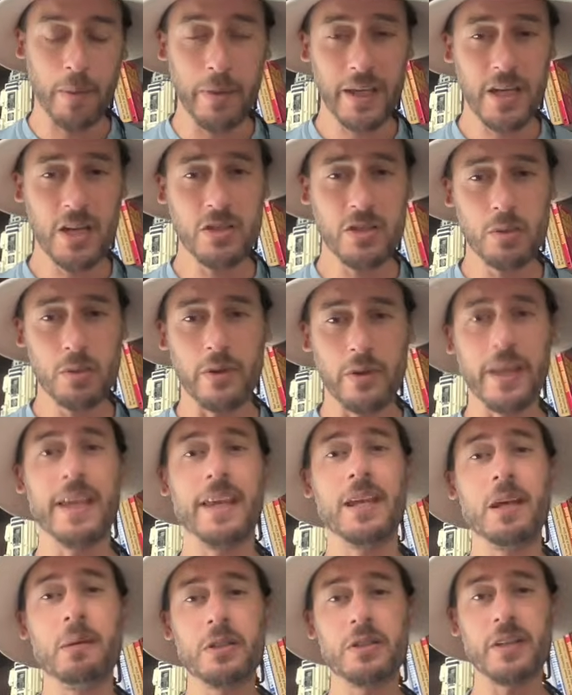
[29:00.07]
issue with
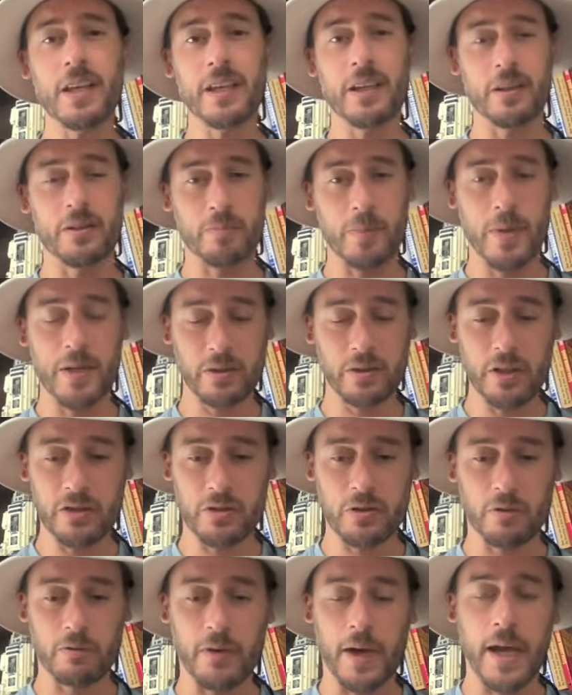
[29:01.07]
him is like basically
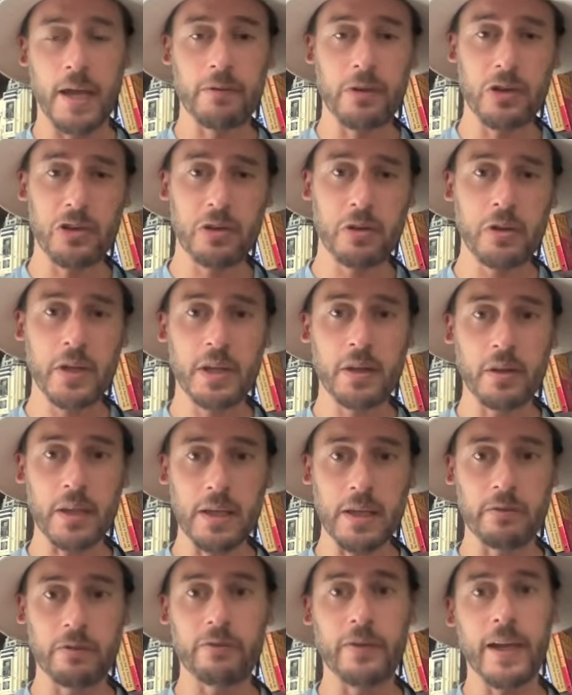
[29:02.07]
surviving to the
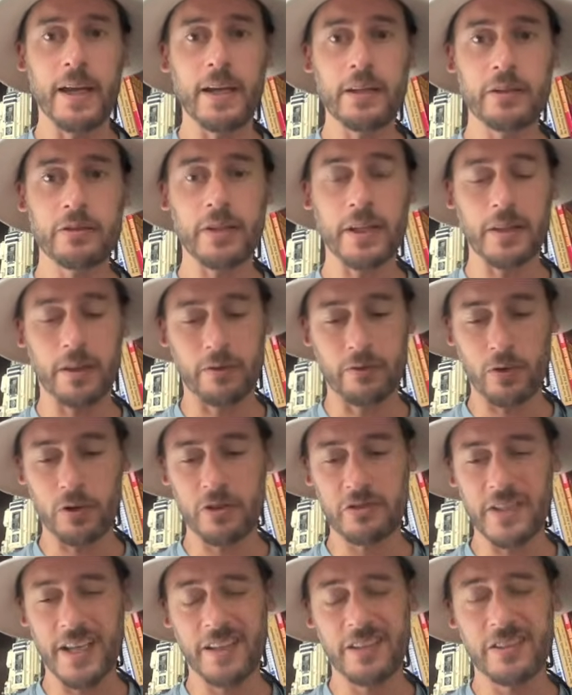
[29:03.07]
elite phase. Like the
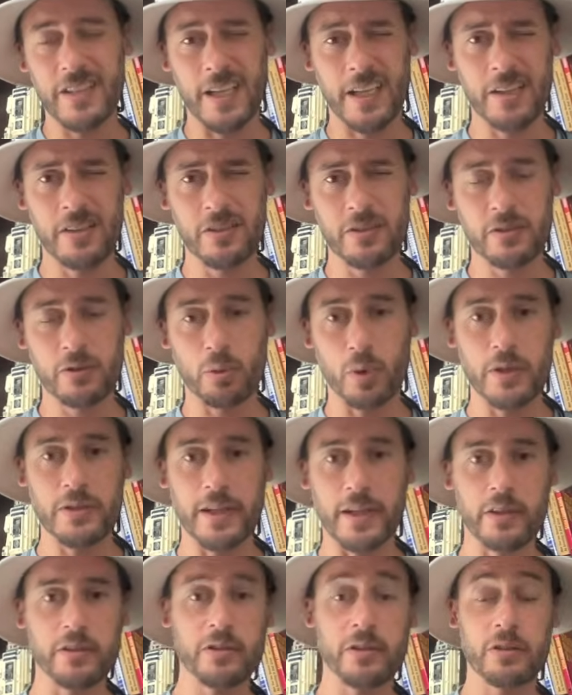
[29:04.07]
first 10 seconds, 20
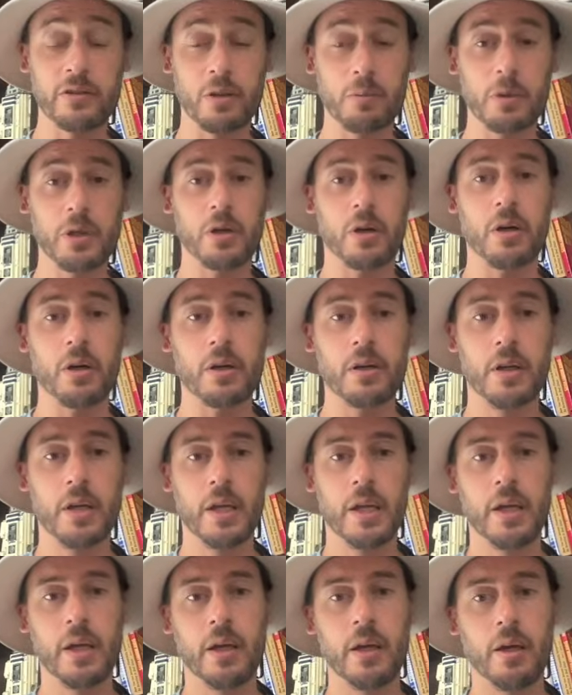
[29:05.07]
seconds can still be hard.
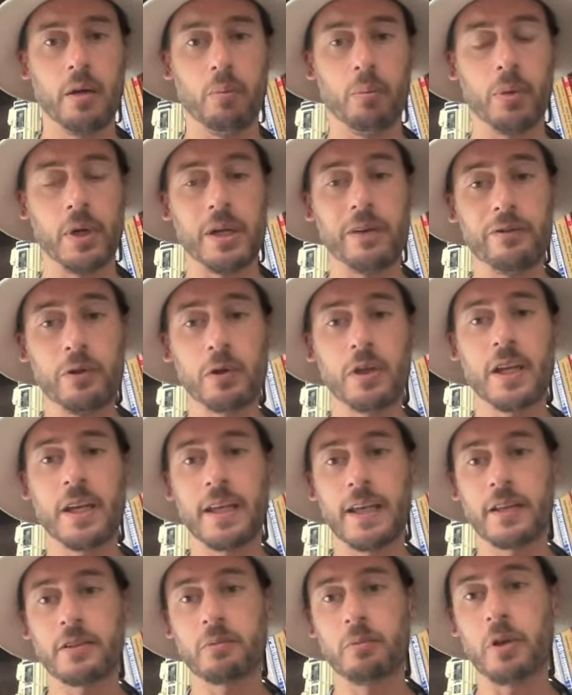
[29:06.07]
But if you can
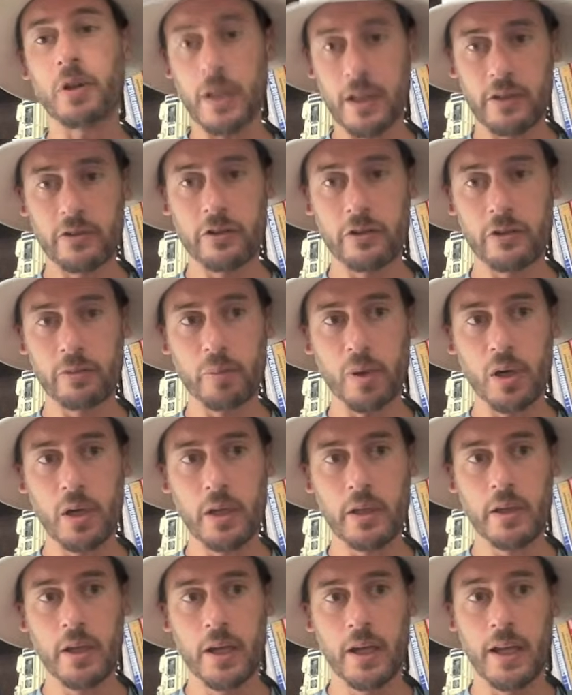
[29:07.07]
get some elites to
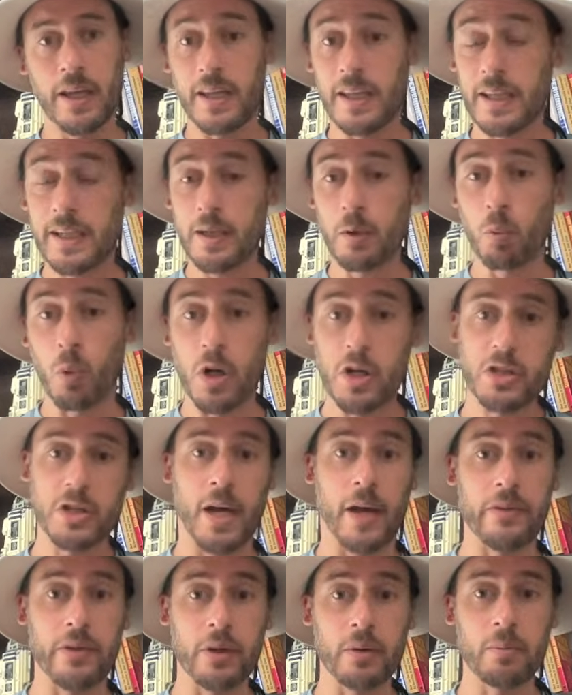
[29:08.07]
spawn, he can
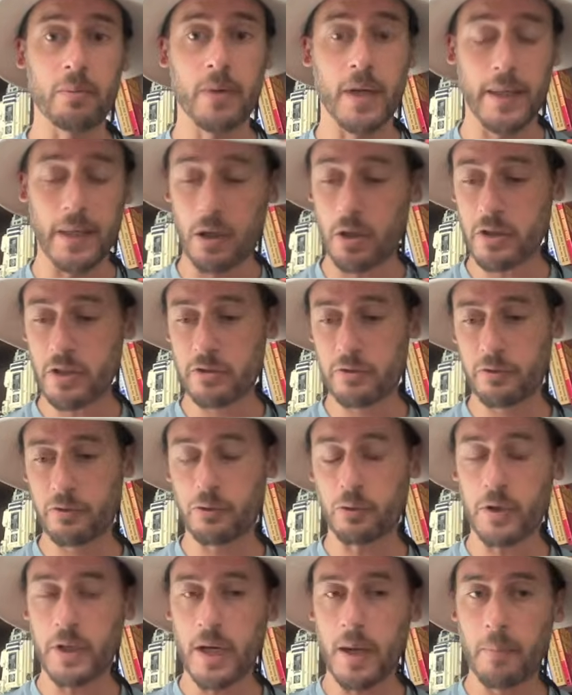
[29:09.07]
one-shot them. And that'll just
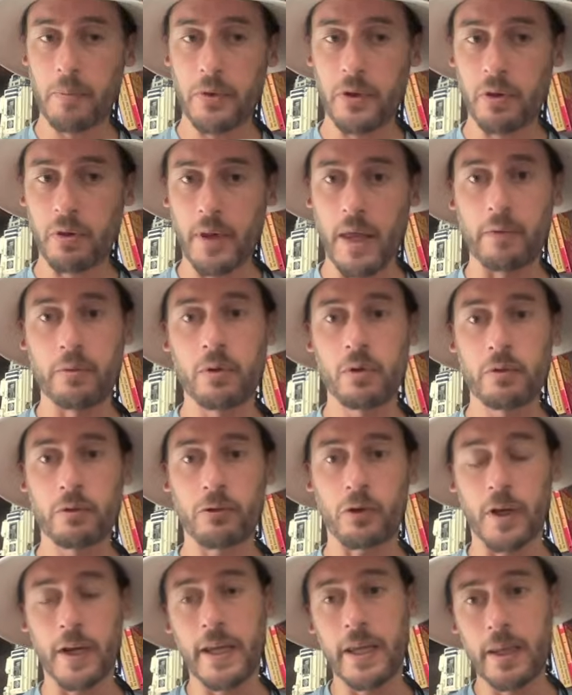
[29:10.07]
free up the level
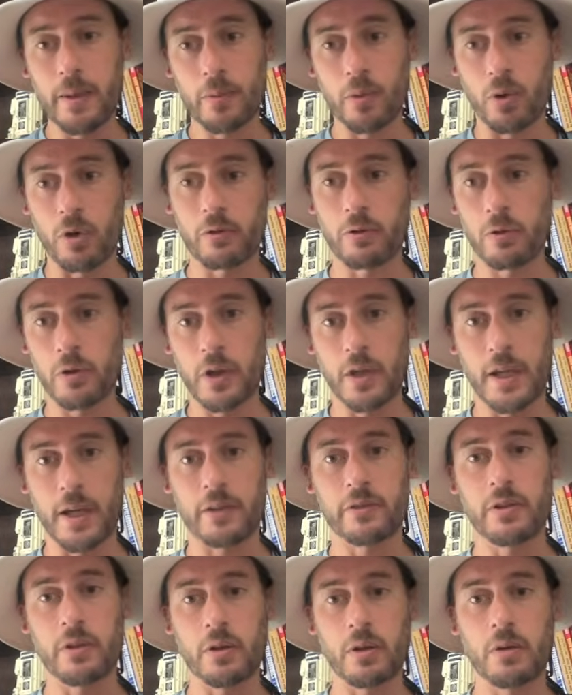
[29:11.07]
for him or for the
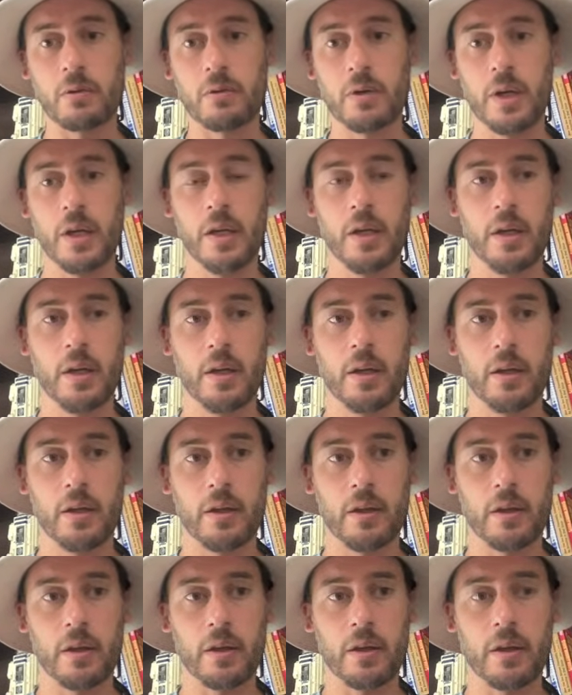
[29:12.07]
next hero.
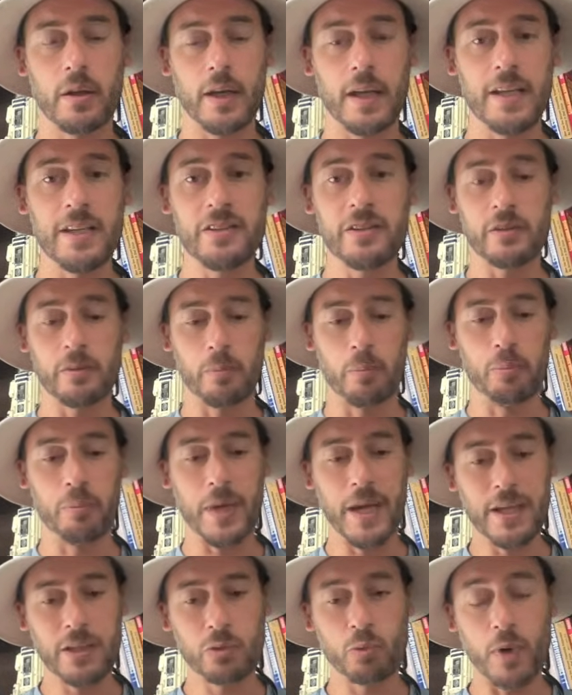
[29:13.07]
His
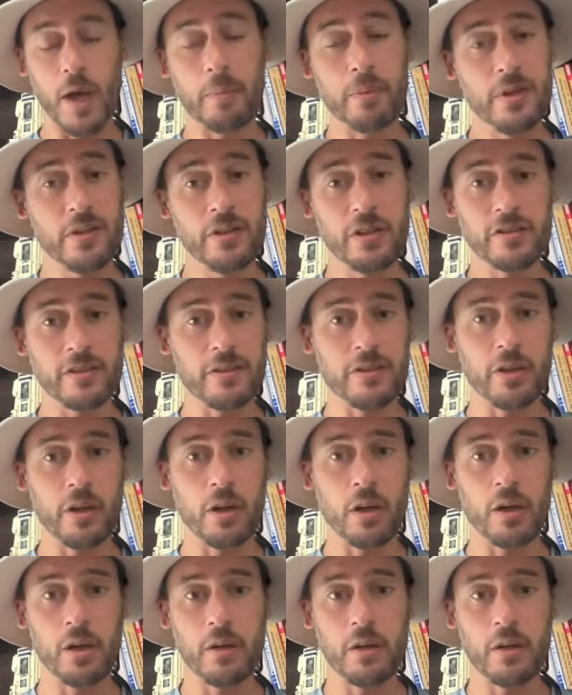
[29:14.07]
base weapon does a ton of